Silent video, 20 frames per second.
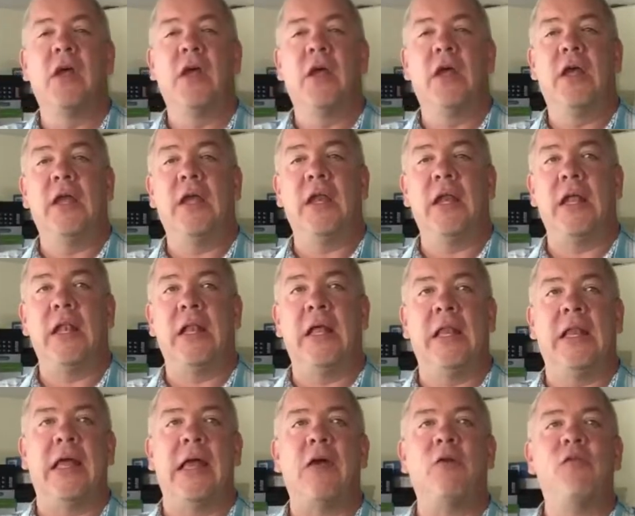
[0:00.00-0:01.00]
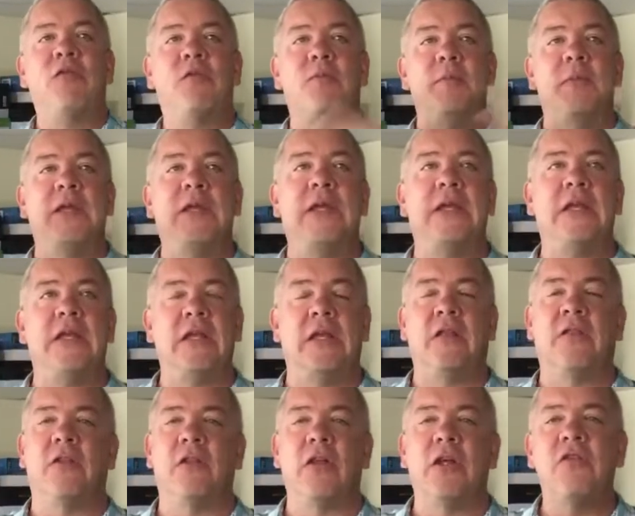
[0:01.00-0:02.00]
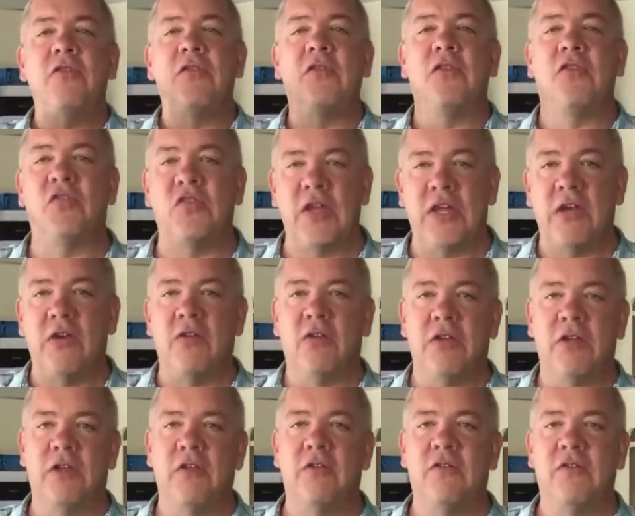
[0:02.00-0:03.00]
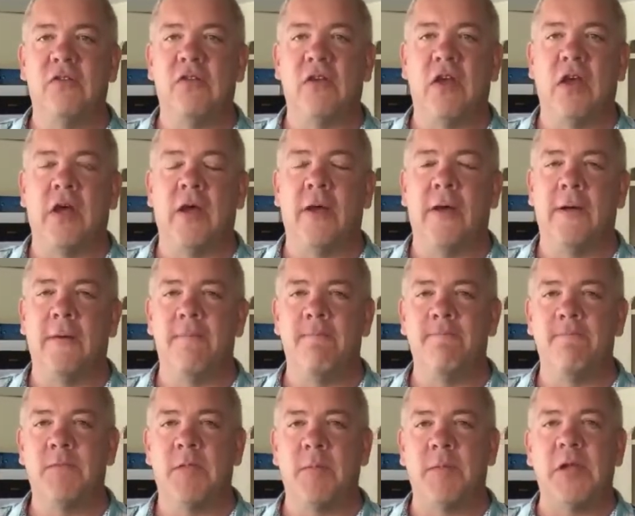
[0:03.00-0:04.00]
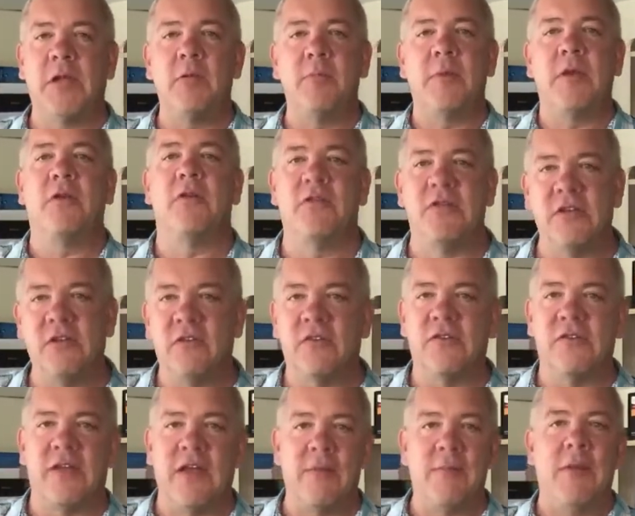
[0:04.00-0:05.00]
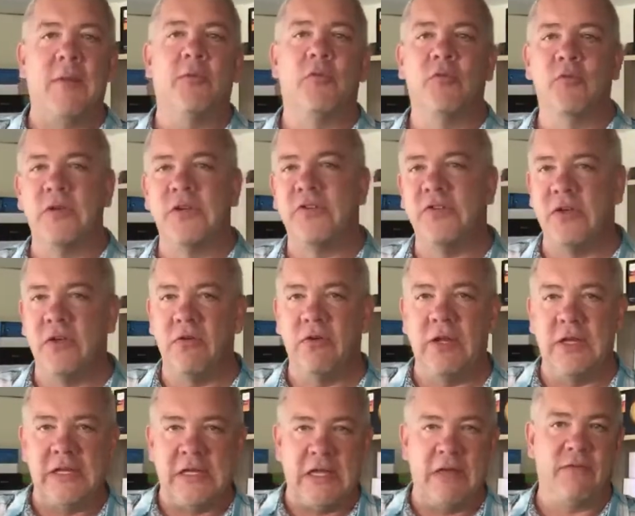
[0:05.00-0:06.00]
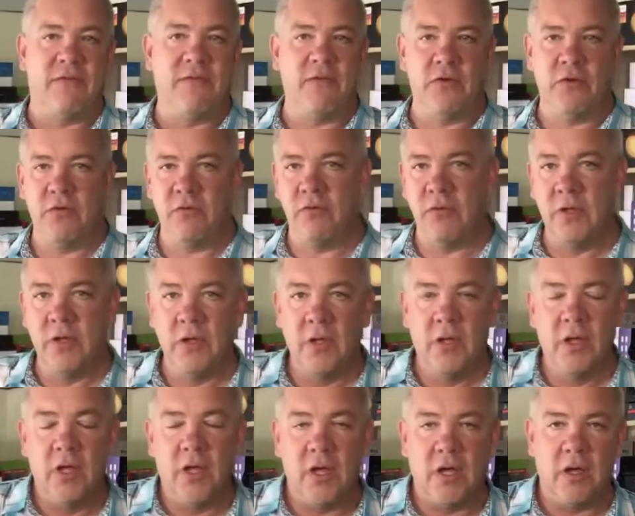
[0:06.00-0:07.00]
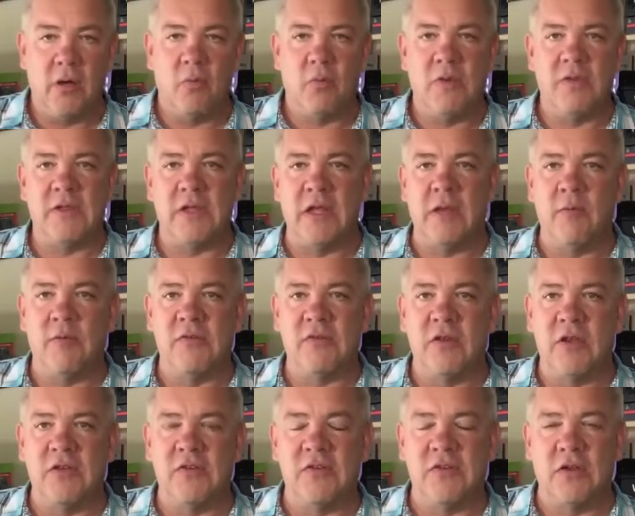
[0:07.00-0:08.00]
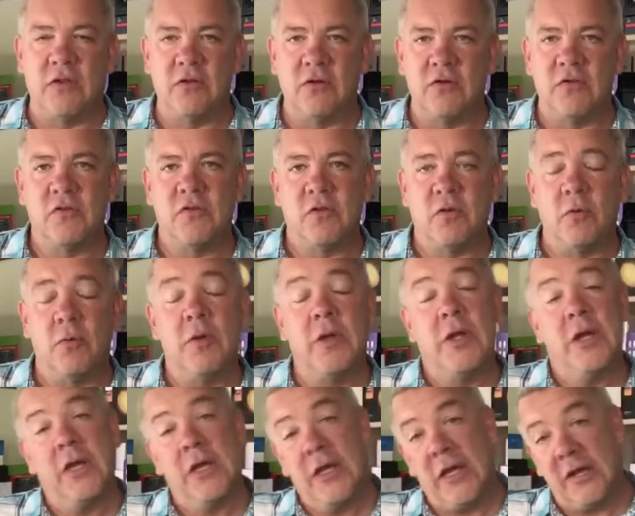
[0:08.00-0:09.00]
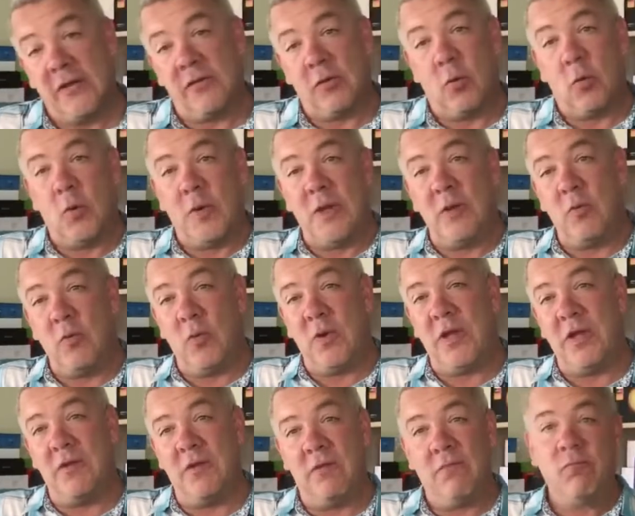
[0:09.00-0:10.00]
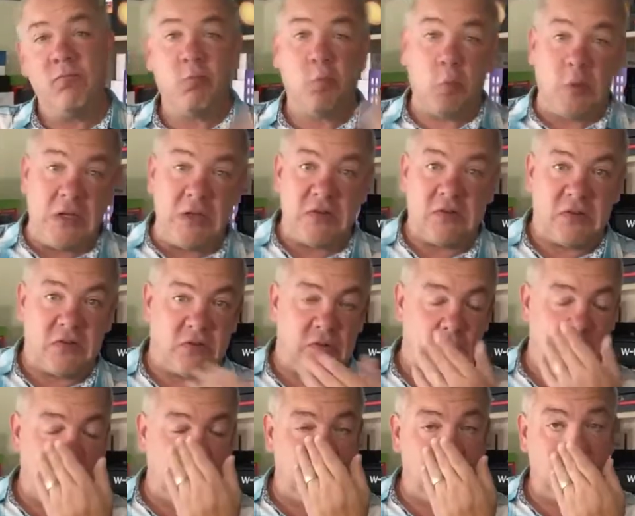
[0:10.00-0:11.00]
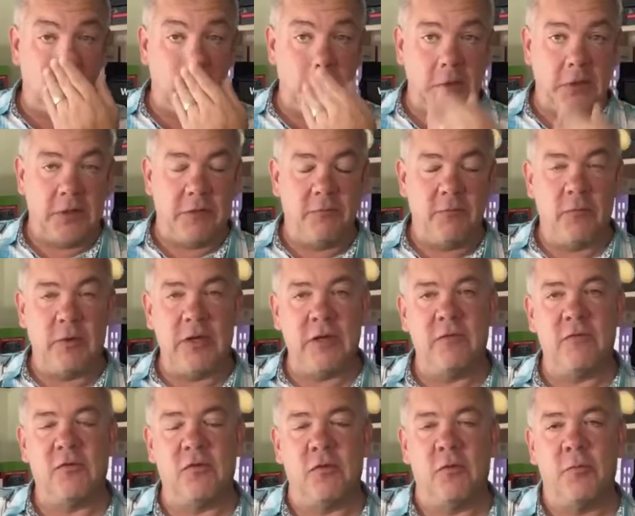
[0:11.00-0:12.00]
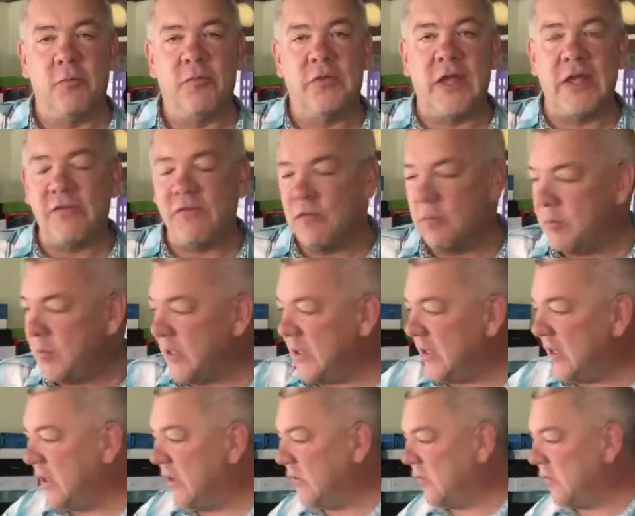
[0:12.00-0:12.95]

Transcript: it allows me, the larger the channel is, the bigger and better deals I'm able to reach out and get for you with Amazon sellers. So it's a win-win situation, really, right? So thanks for being here